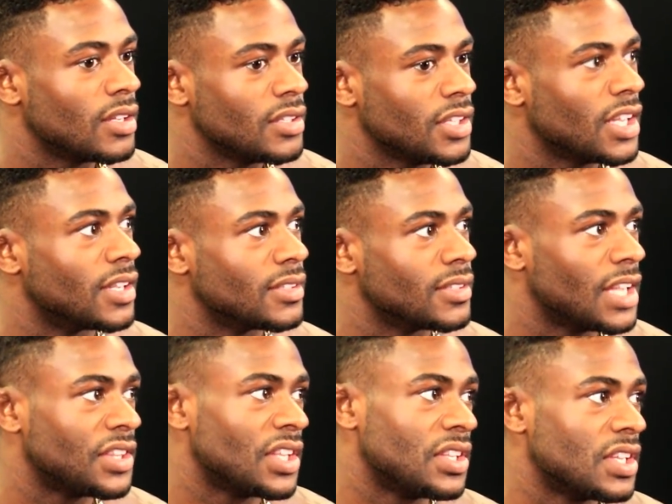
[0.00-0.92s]
yeah,
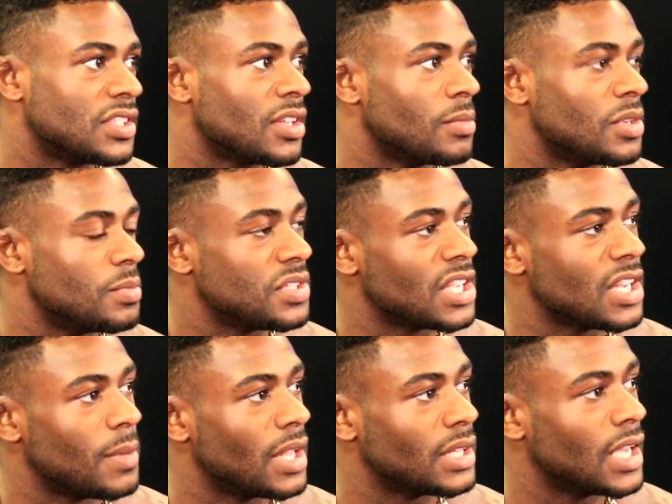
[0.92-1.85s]
I think there's something to be said
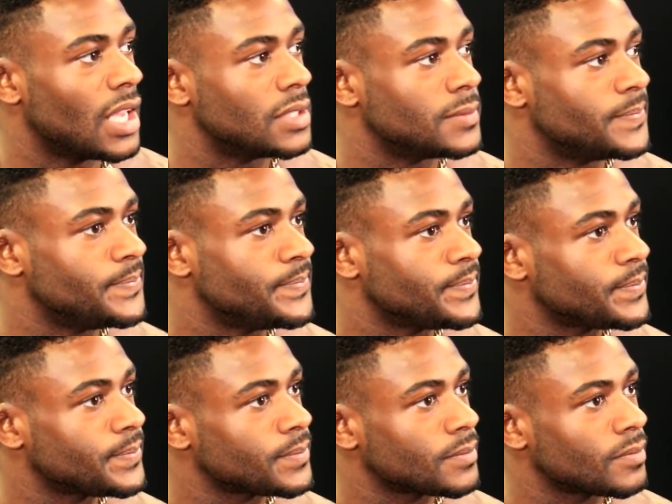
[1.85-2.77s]
about that.
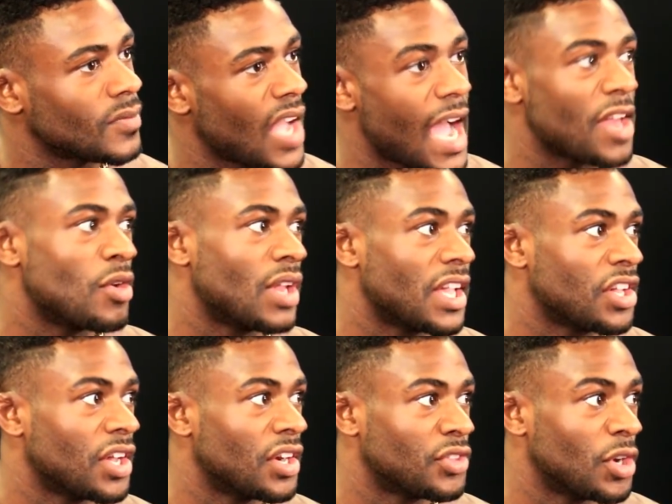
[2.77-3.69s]
I don't like
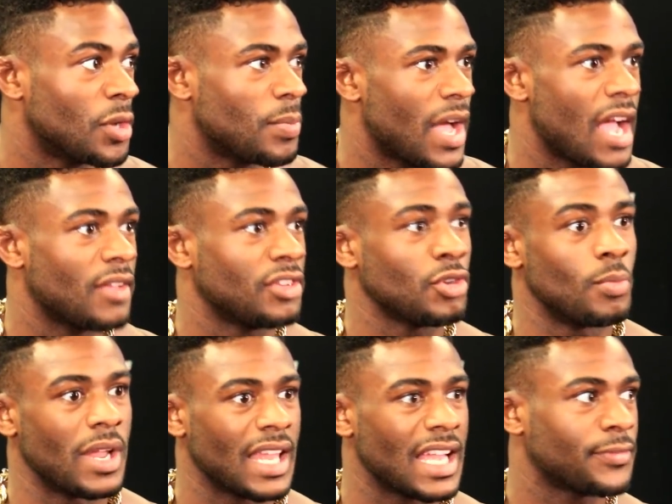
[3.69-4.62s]
cutting 30 pounds. Dude,
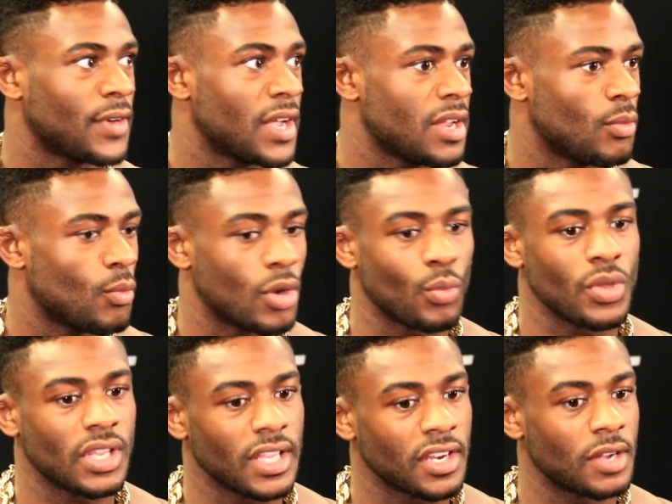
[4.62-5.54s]
my last fight, 1
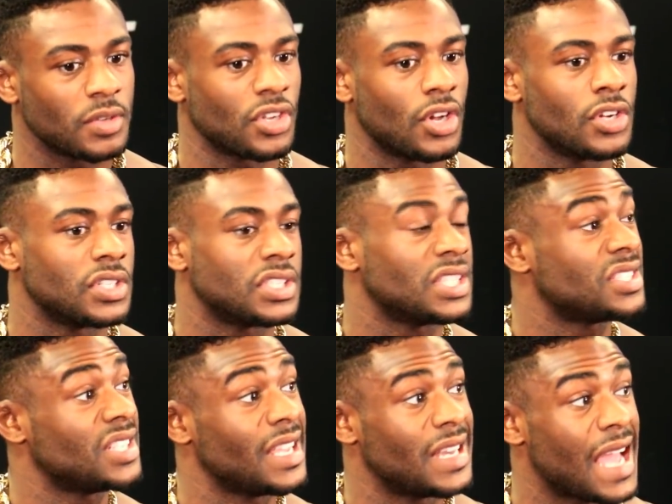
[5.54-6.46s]
week later, I was
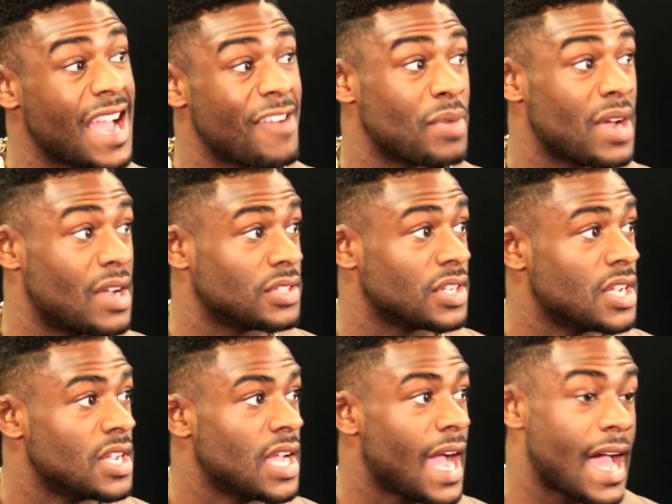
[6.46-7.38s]
168 and a half pounds.
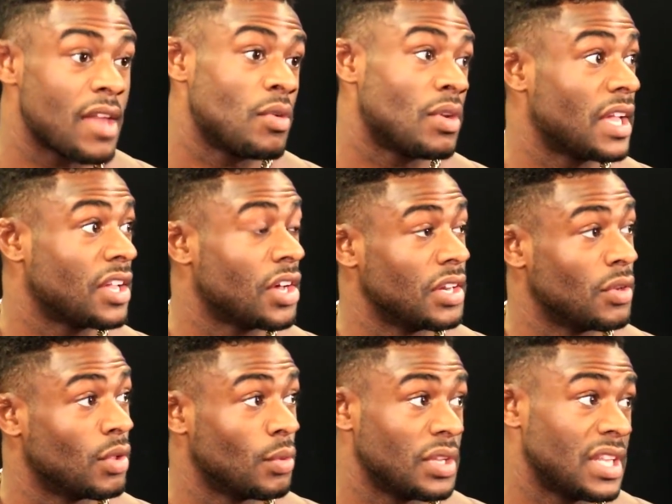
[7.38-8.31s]
I don't like cutting
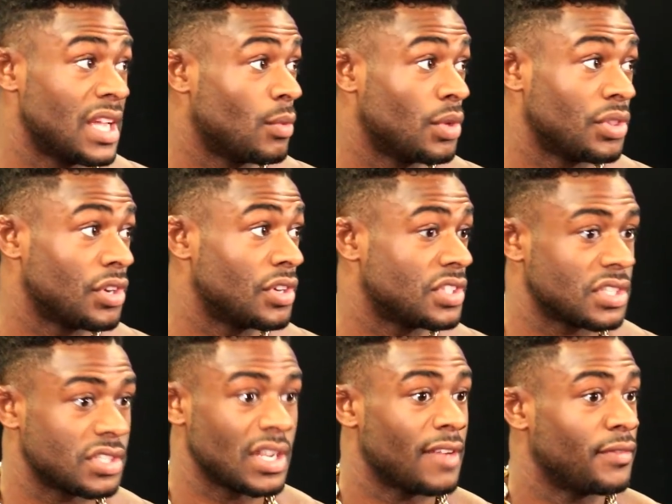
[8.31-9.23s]
all the way down to
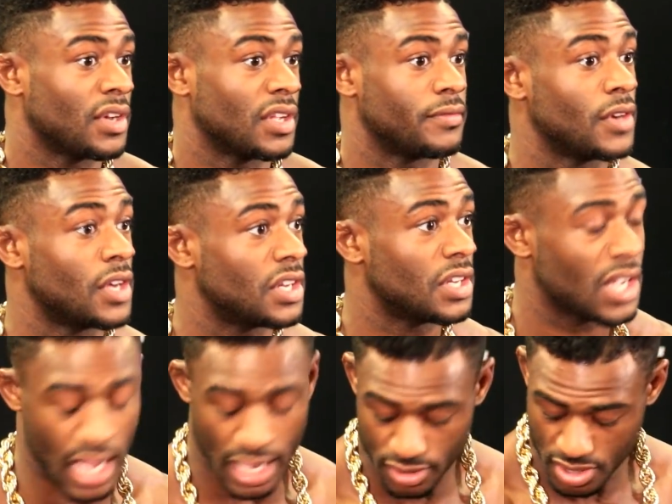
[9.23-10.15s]
136. It's not fucking fun.
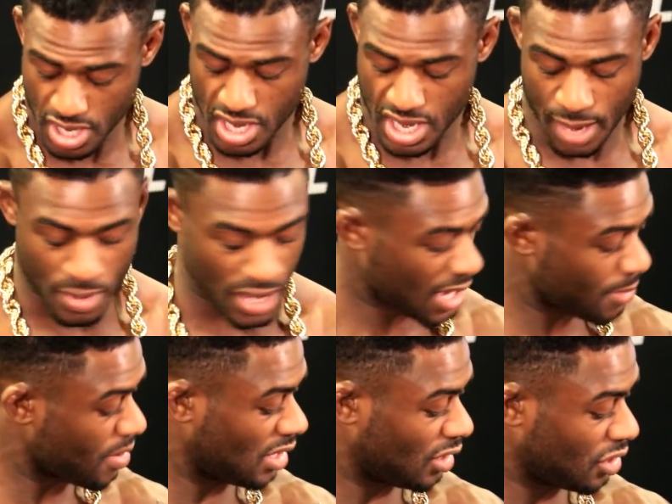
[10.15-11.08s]
I
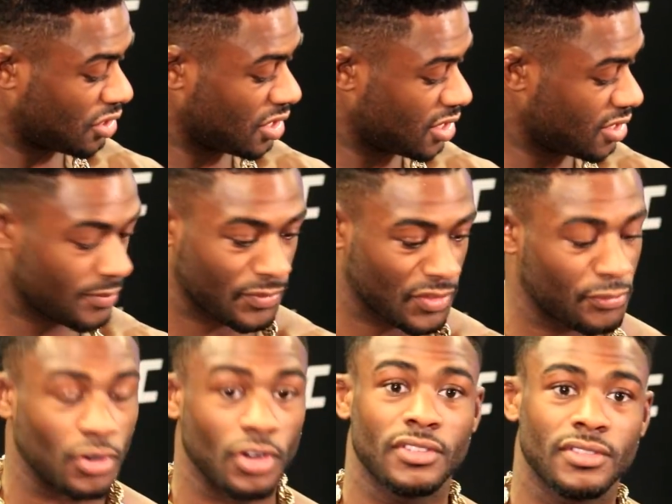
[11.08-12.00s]
may look good
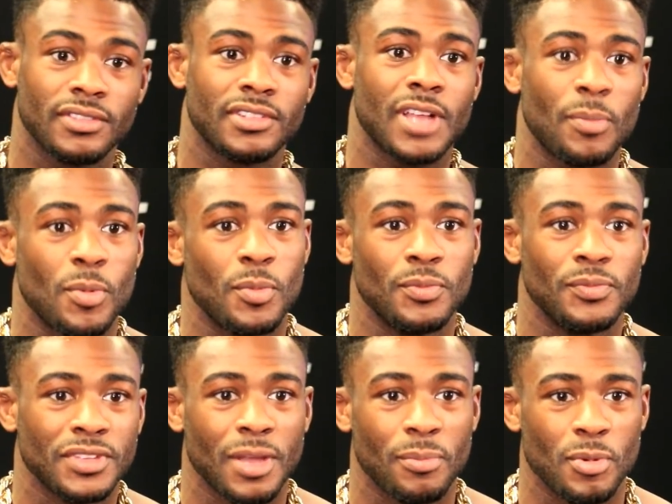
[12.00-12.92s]
for a
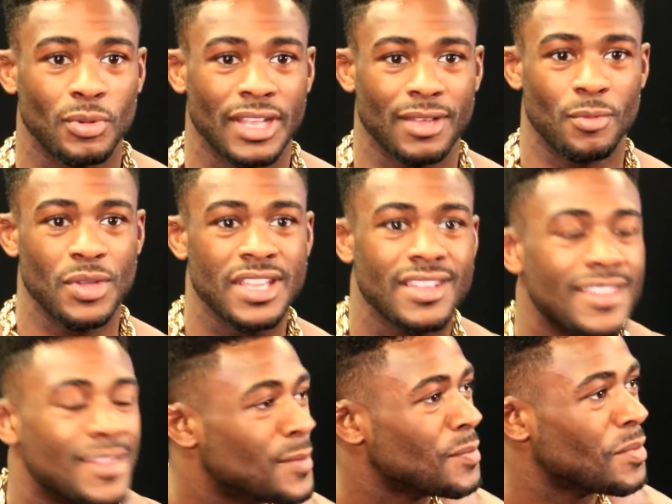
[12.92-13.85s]
couple like a week,
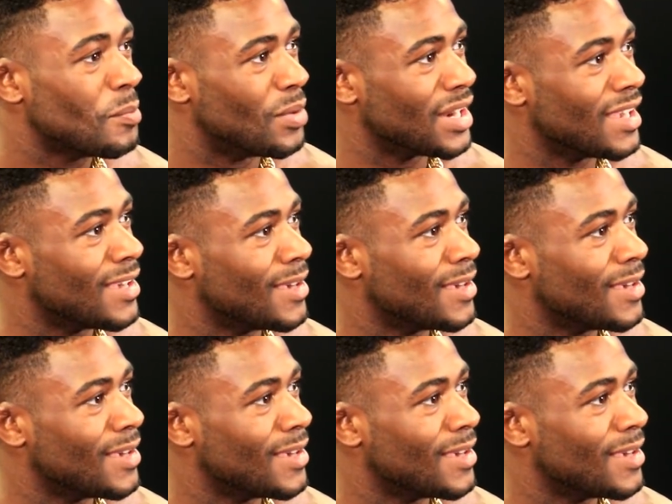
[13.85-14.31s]
but